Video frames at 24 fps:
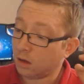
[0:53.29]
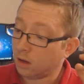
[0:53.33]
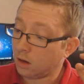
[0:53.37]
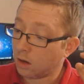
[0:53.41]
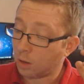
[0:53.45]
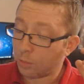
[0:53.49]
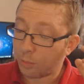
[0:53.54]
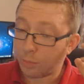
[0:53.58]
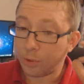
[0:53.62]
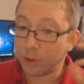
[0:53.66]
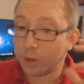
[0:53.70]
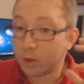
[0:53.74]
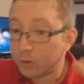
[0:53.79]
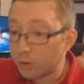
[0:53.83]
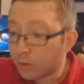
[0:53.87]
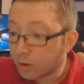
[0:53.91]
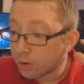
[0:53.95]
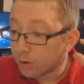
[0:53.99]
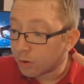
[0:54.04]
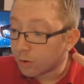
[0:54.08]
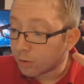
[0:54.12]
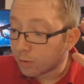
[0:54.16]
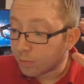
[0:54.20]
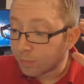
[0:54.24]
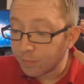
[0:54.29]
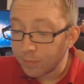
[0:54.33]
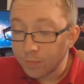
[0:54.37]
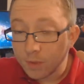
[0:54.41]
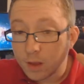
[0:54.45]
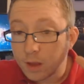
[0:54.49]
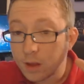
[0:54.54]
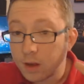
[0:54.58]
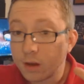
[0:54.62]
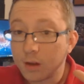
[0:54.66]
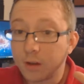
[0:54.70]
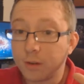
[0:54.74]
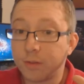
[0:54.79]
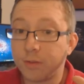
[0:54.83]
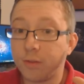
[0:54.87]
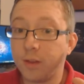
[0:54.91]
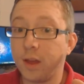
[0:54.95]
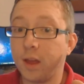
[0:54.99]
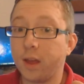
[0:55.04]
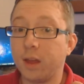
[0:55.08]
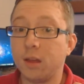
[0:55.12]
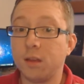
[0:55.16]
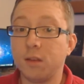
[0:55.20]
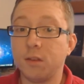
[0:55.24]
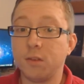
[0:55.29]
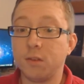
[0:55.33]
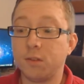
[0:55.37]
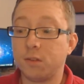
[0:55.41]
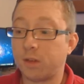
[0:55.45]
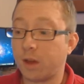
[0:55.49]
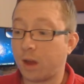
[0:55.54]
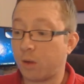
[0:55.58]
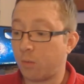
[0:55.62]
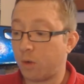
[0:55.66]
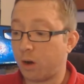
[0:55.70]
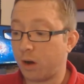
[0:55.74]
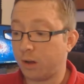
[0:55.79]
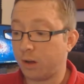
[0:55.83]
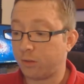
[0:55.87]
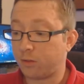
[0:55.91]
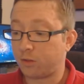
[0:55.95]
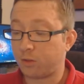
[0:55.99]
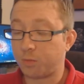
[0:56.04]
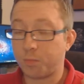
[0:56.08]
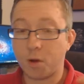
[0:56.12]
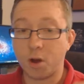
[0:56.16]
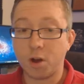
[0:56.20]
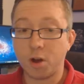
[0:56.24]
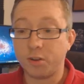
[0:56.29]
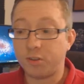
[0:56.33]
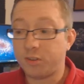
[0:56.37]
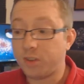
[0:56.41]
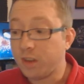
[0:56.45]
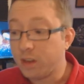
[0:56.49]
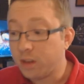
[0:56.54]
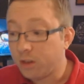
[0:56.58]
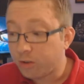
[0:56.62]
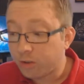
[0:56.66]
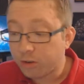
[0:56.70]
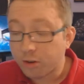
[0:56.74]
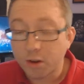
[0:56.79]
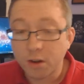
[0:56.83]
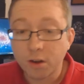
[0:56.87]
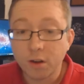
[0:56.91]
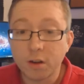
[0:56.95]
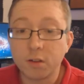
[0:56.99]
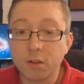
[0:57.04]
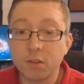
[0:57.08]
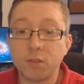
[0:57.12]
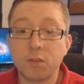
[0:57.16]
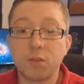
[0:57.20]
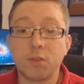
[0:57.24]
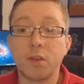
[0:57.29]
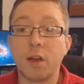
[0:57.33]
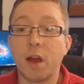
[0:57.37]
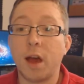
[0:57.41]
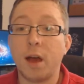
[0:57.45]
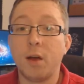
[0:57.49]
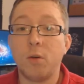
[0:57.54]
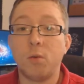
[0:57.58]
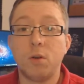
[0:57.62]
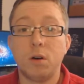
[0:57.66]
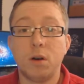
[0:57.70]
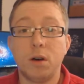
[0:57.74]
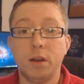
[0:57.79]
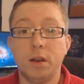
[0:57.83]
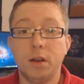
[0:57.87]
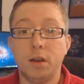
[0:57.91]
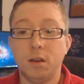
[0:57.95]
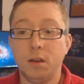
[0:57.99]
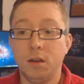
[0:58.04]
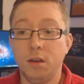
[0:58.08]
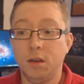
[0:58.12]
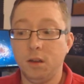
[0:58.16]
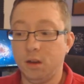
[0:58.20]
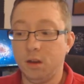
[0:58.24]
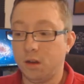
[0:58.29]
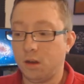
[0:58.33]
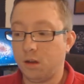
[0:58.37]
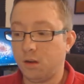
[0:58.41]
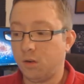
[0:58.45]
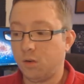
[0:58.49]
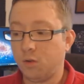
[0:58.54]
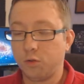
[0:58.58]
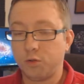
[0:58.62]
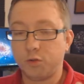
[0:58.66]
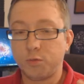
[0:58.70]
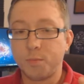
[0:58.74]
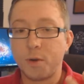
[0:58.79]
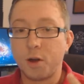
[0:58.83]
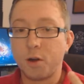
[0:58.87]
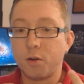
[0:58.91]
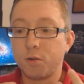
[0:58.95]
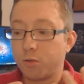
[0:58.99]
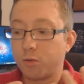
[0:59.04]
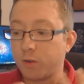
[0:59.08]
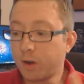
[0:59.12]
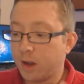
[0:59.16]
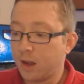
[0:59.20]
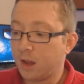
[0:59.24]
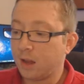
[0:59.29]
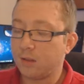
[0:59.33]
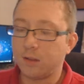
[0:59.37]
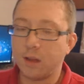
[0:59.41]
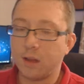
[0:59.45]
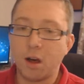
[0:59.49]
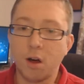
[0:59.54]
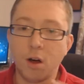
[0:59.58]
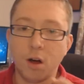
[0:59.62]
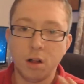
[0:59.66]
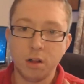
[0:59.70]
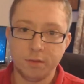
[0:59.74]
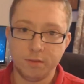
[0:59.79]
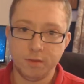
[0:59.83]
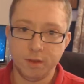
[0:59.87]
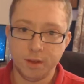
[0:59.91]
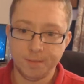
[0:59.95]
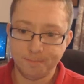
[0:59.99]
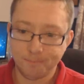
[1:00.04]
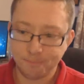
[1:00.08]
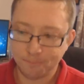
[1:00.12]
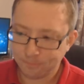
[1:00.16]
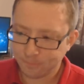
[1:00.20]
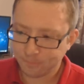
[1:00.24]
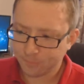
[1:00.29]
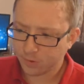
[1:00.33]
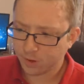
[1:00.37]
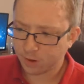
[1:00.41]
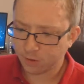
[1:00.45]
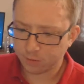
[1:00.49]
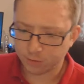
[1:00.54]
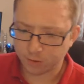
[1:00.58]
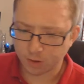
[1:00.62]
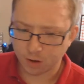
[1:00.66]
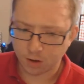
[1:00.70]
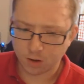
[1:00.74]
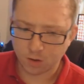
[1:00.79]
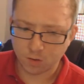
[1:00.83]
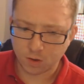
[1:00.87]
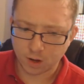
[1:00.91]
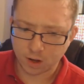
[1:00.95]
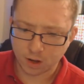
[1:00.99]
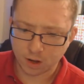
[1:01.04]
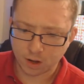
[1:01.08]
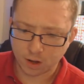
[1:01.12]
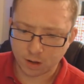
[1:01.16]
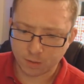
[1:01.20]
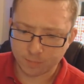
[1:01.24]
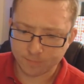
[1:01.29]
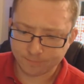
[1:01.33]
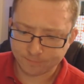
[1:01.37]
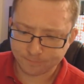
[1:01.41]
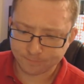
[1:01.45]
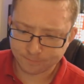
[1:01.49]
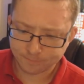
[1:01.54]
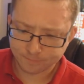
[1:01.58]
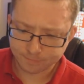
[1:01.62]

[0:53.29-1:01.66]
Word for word: you know Bluetooth ear things. I want smart T-shirts. I want you know smart rings. All of it. So um,